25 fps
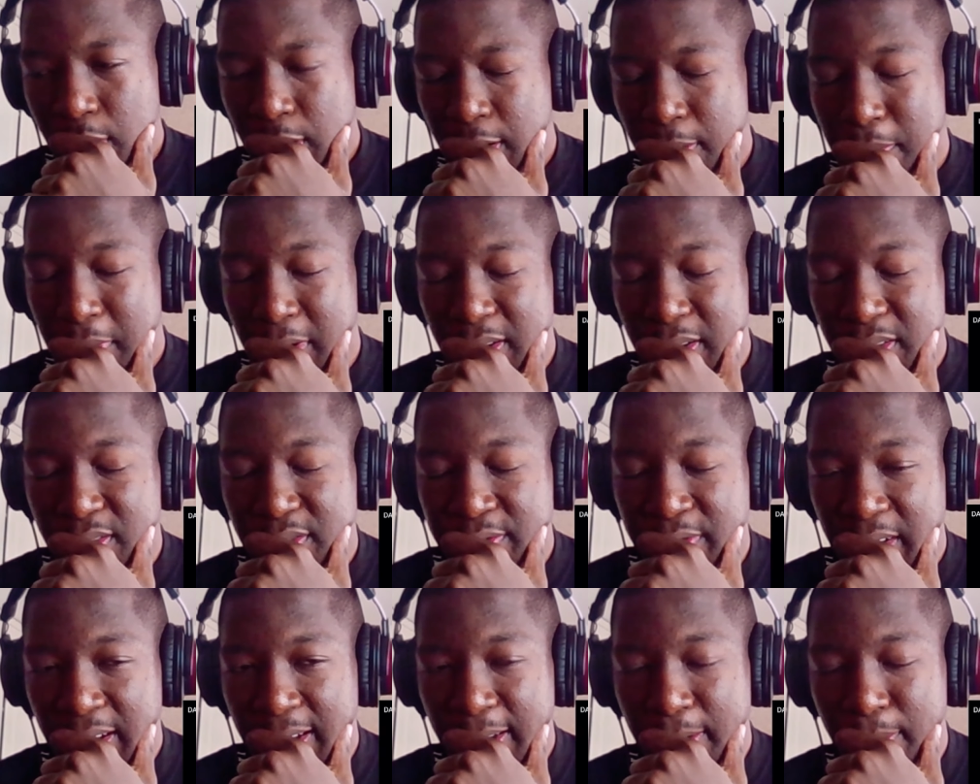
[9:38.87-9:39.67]
But it's
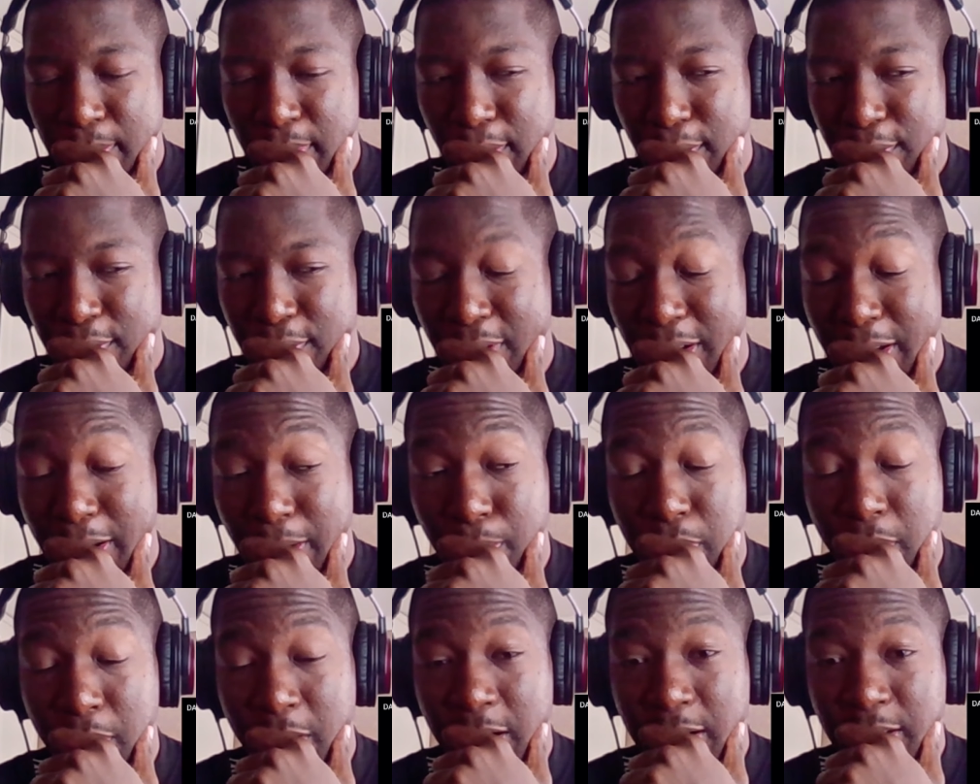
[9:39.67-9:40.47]
fire, man. Fire
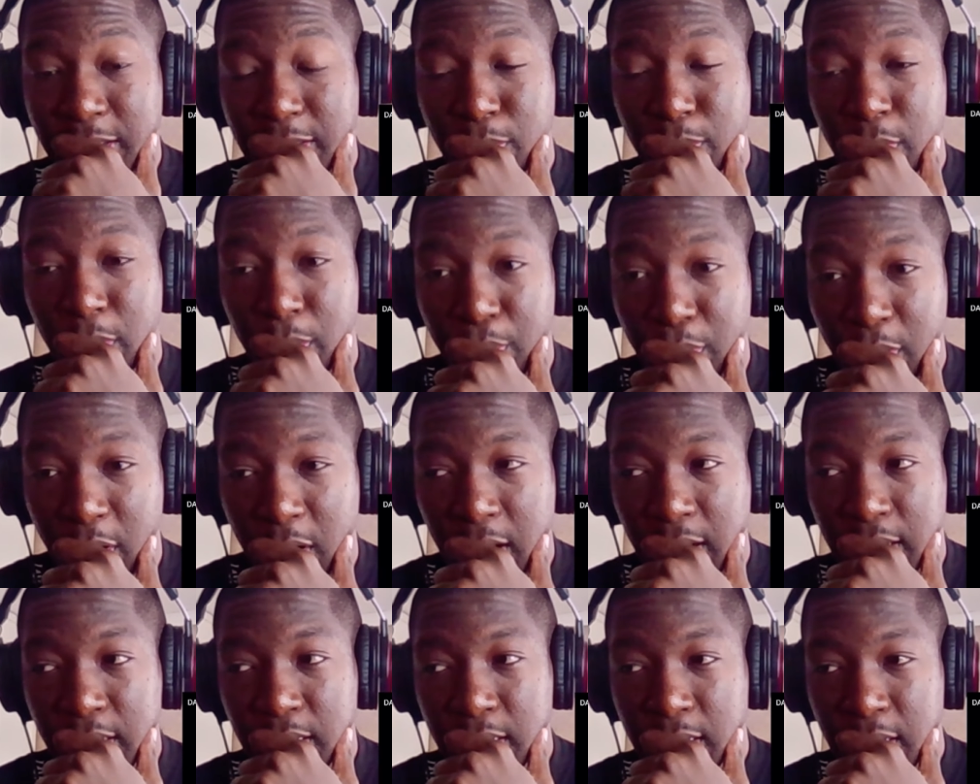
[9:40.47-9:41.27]
bars. I'm
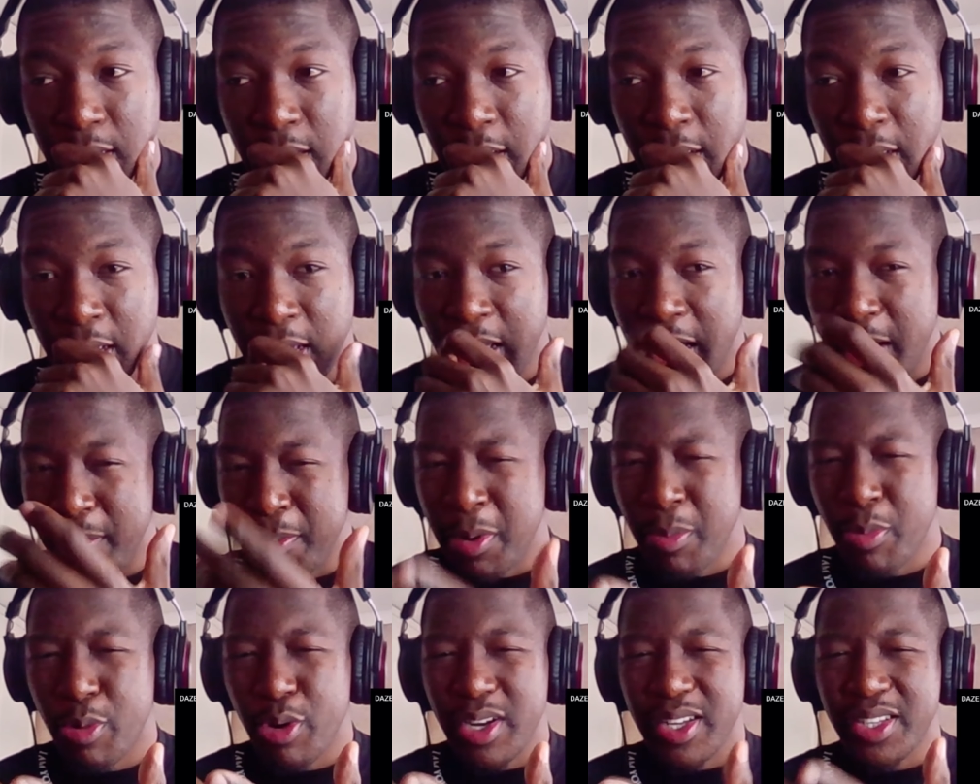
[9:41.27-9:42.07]
impressed. I
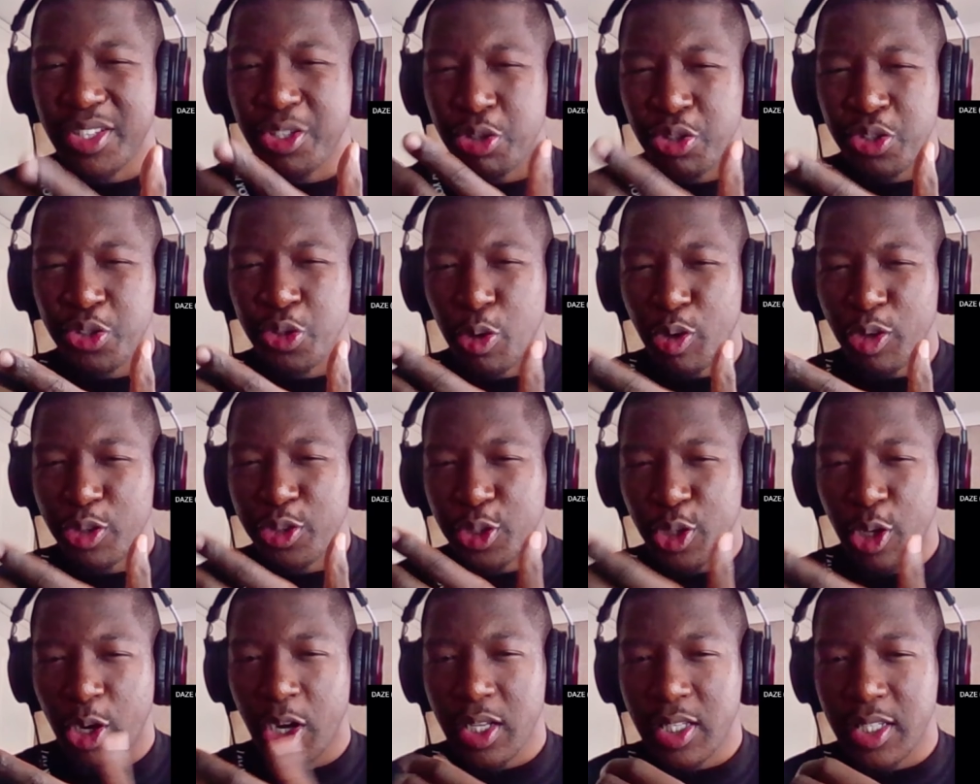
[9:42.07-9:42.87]
remember when the song
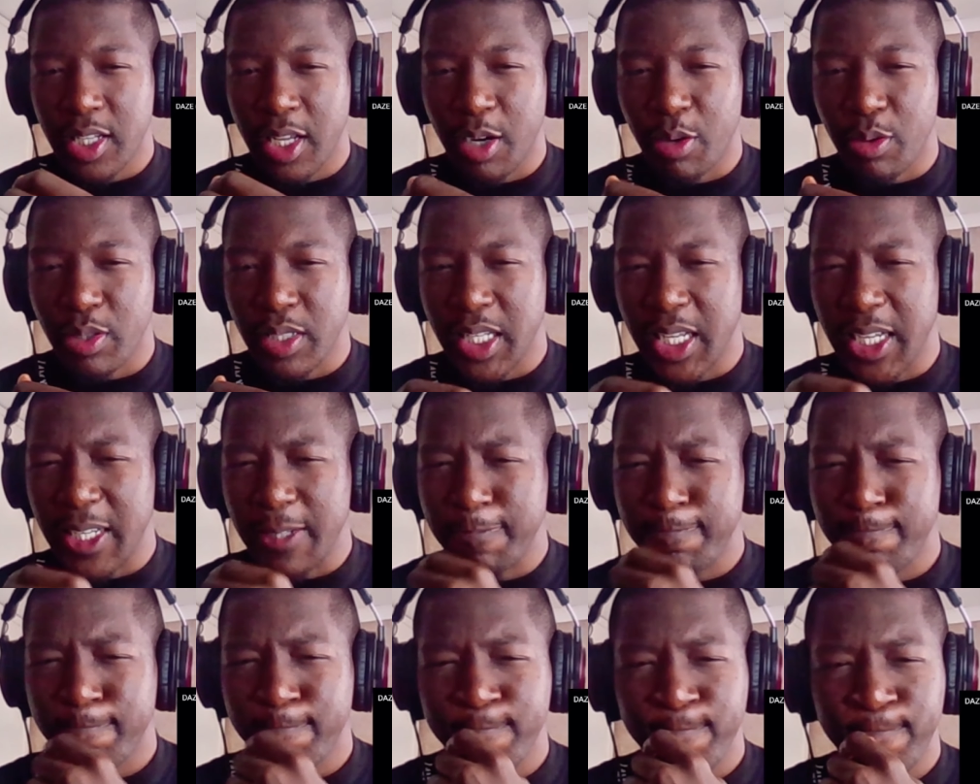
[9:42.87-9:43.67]
started, I was like,
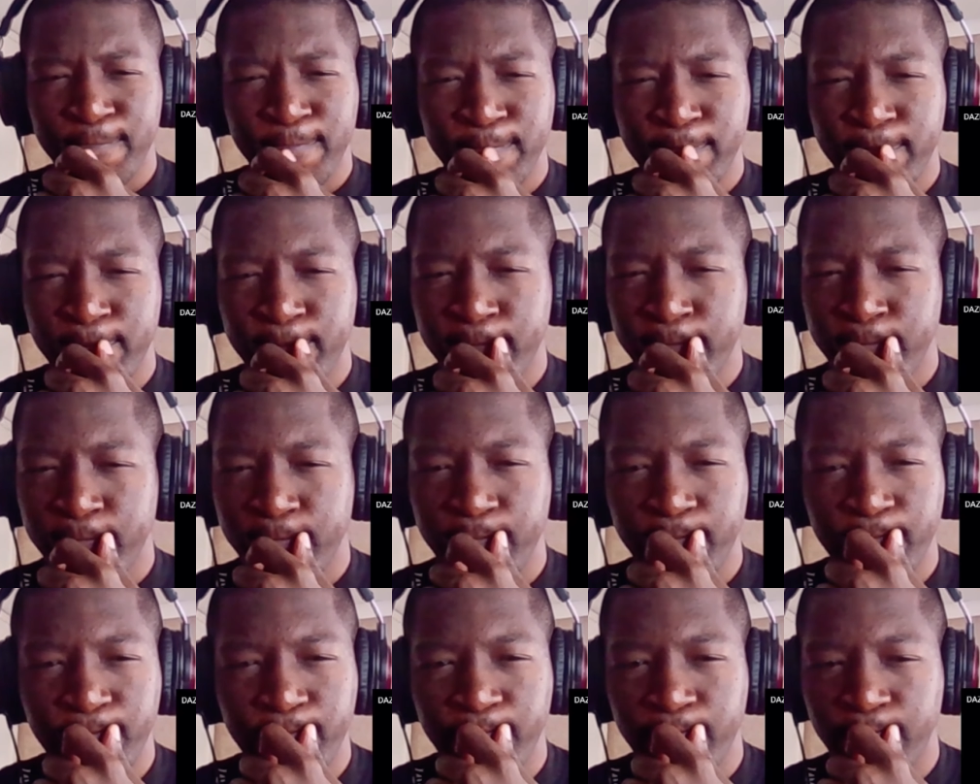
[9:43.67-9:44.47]
because mm,
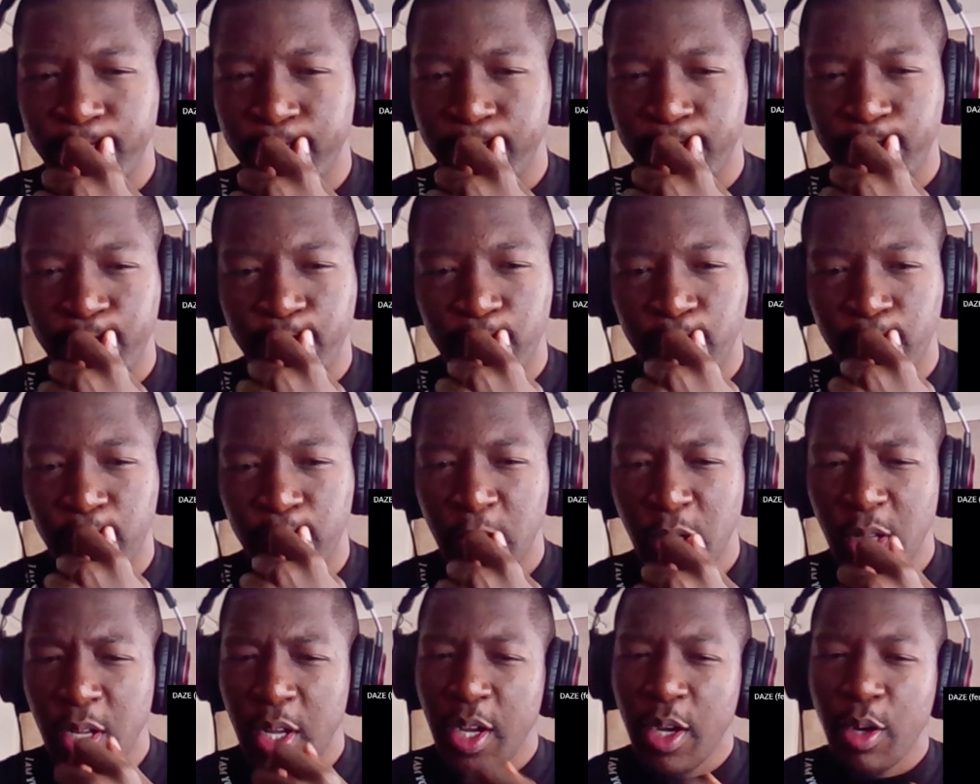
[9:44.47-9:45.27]
mm,
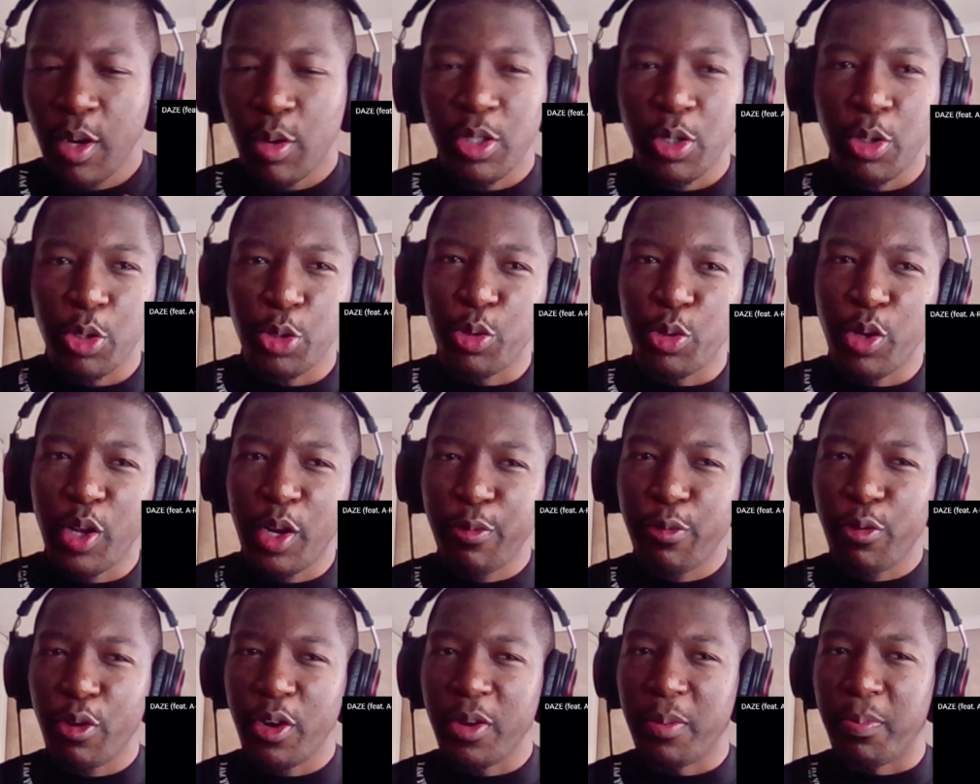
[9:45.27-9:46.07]
mm, I was waiting
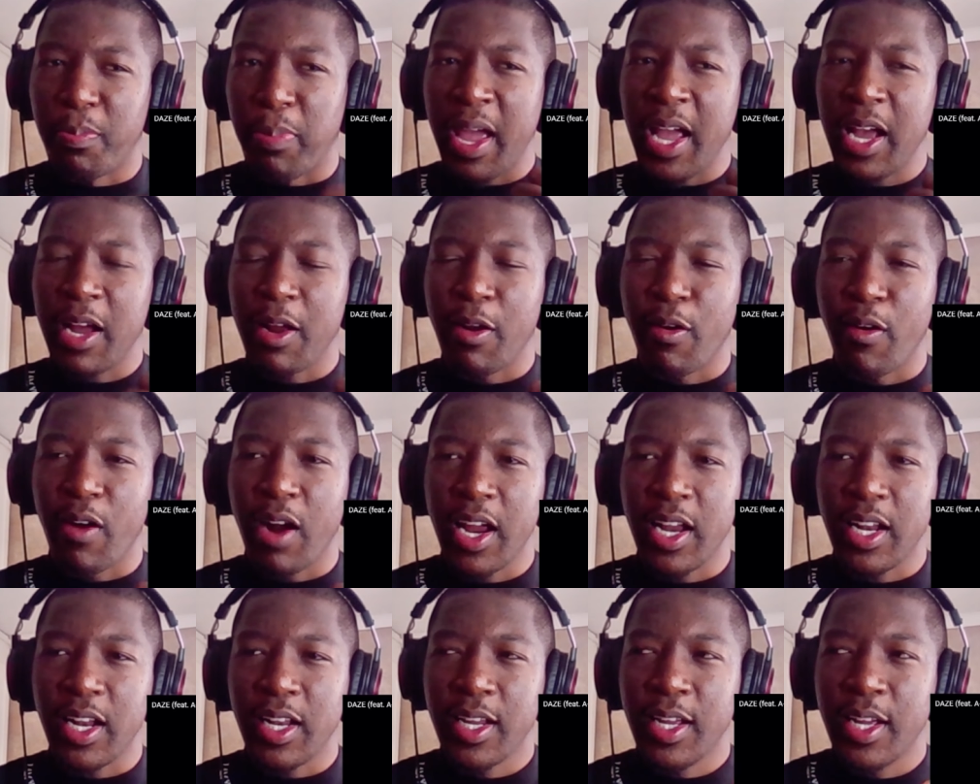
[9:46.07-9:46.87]
for a banger,
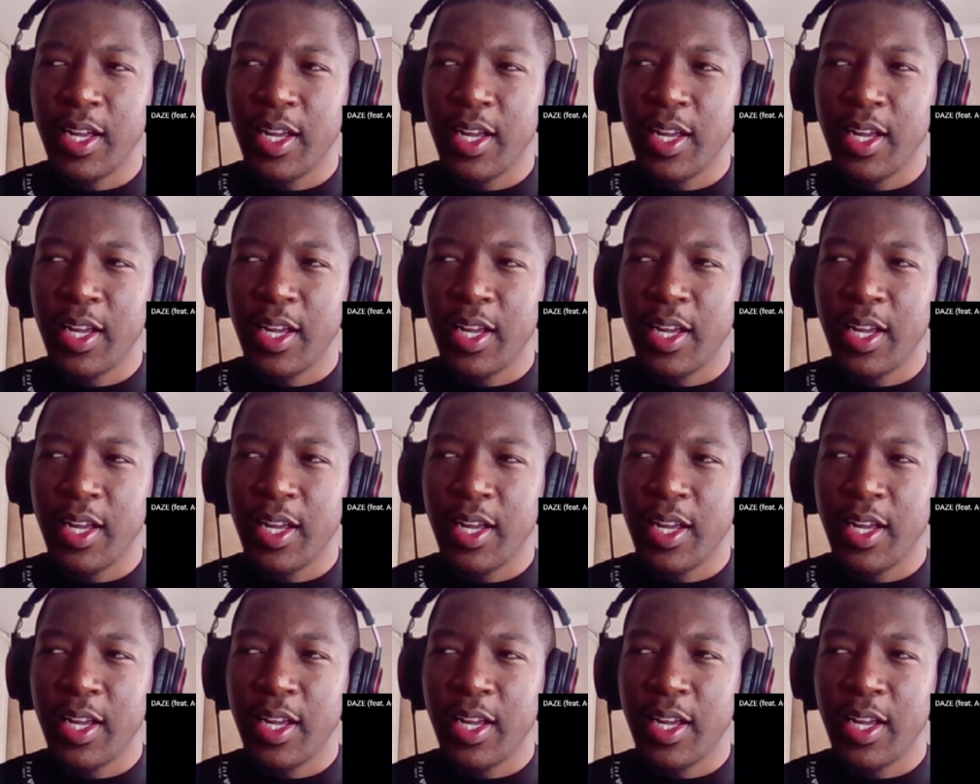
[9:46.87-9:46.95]
right?